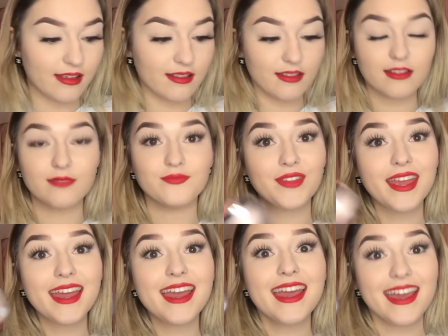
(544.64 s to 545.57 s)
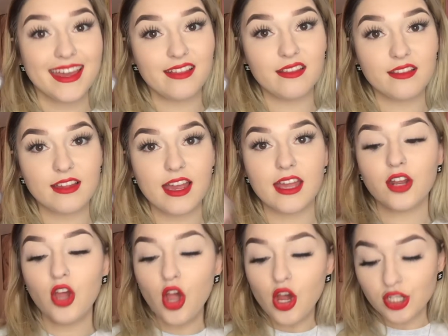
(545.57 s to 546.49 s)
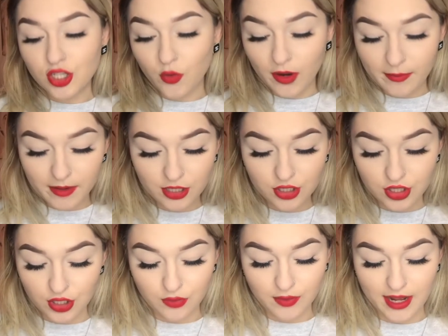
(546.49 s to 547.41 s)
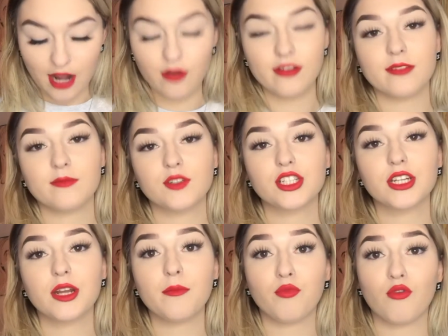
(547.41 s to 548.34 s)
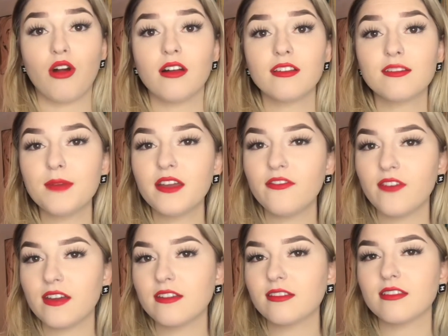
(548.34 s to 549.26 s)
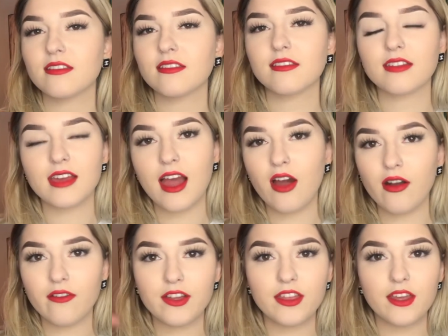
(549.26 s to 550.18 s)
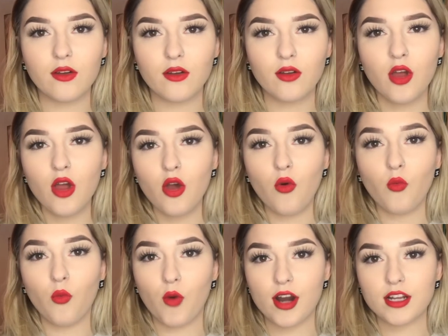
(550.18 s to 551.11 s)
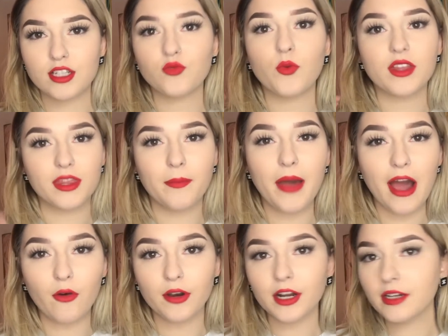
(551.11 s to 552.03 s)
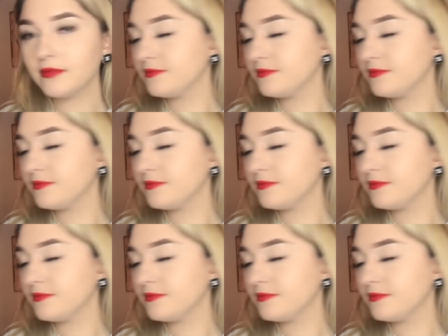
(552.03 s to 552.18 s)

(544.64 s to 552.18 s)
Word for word: is insane. So what I'm going to do now is I'm just going to bronze my face and see how everything works with the powder.